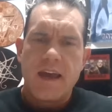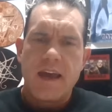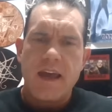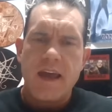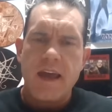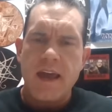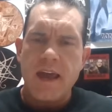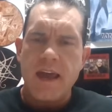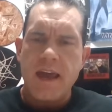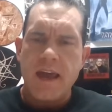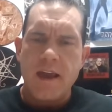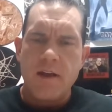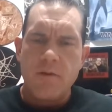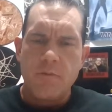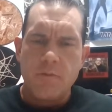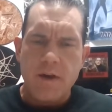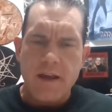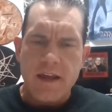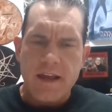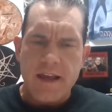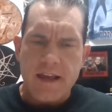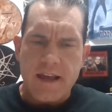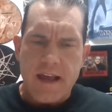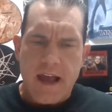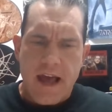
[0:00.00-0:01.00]
And
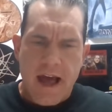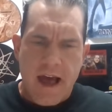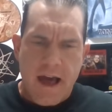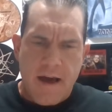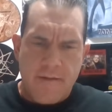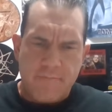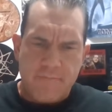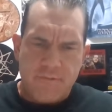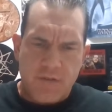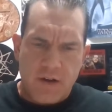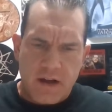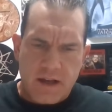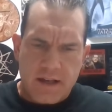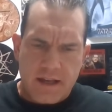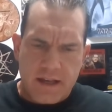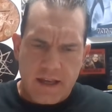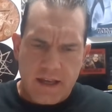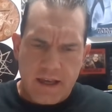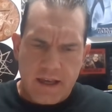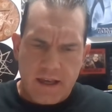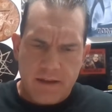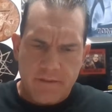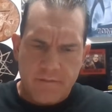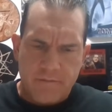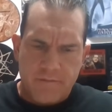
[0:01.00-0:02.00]
we got
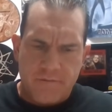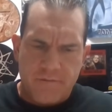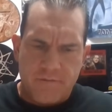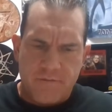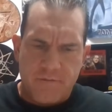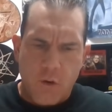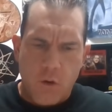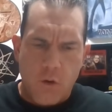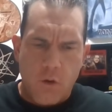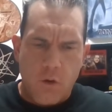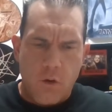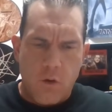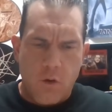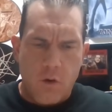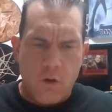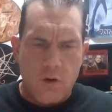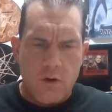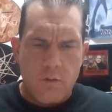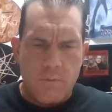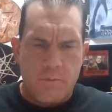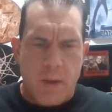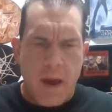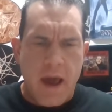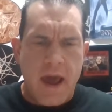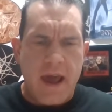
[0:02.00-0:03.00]
fucking
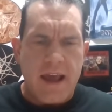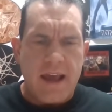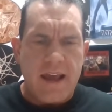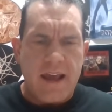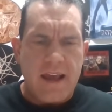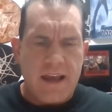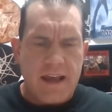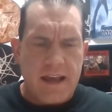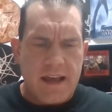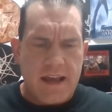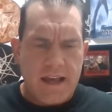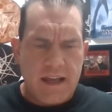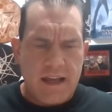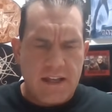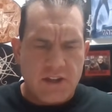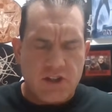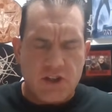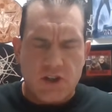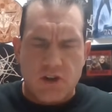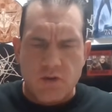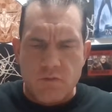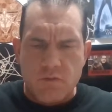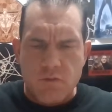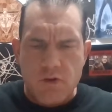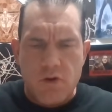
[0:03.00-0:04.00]
four paid
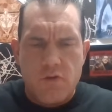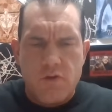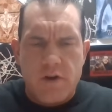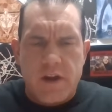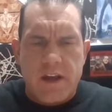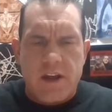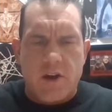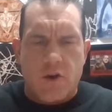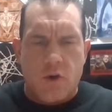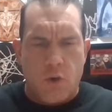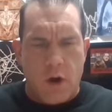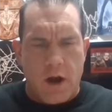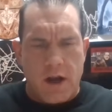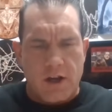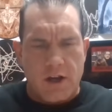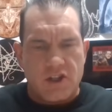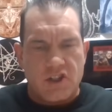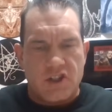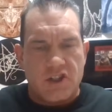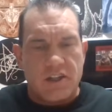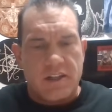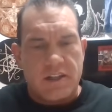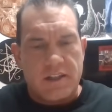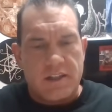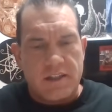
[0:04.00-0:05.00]
Scaruni
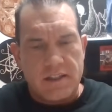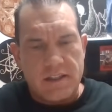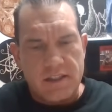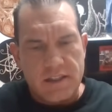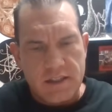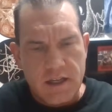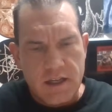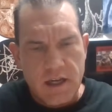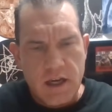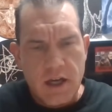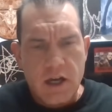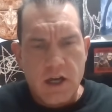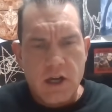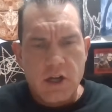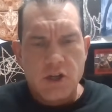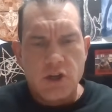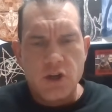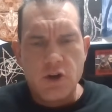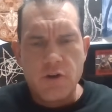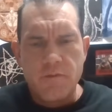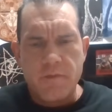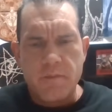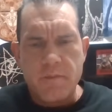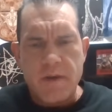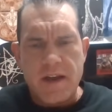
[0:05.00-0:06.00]
questions.
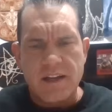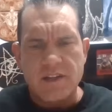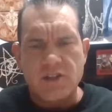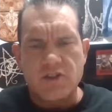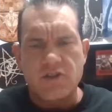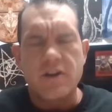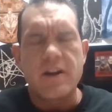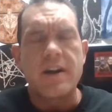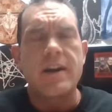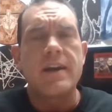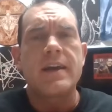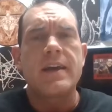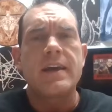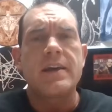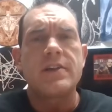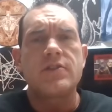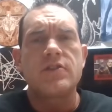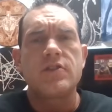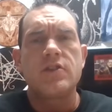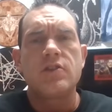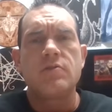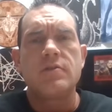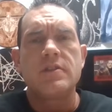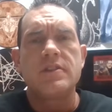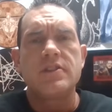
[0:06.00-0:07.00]
Two from yesterday to get
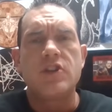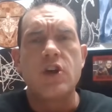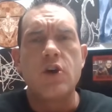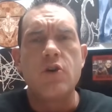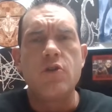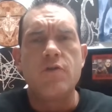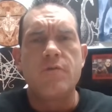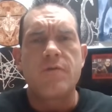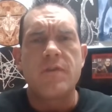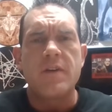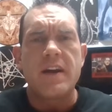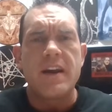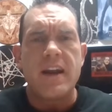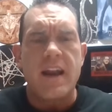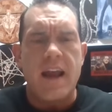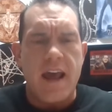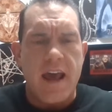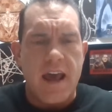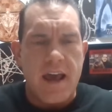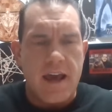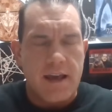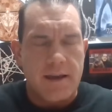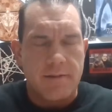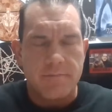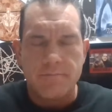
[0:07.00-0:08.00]
two, and two for
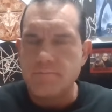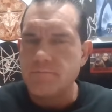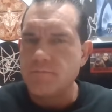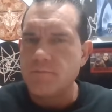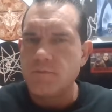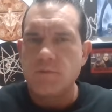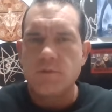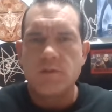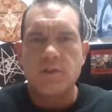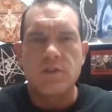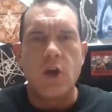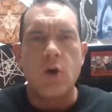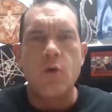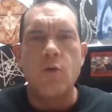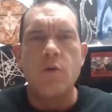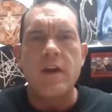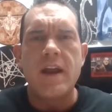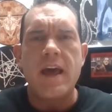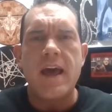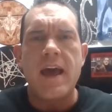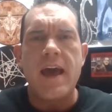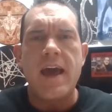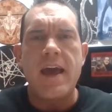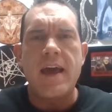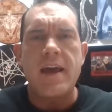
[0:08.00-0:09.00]
today. Two a
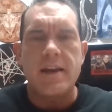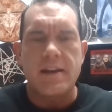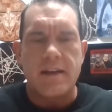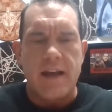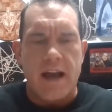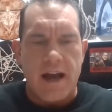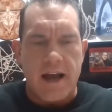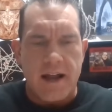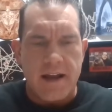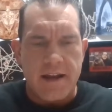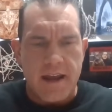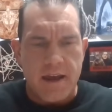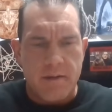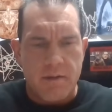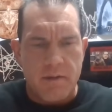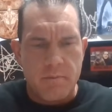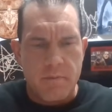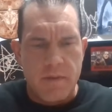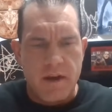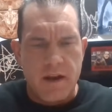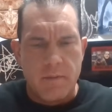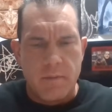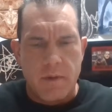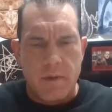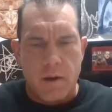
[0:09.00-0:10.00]
day, goddamn it,
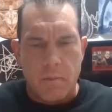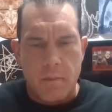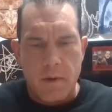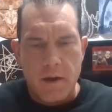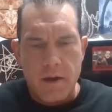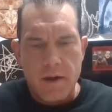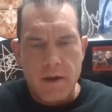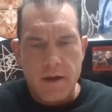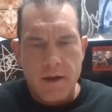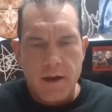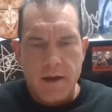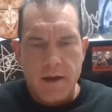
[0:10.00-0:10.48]
minimum.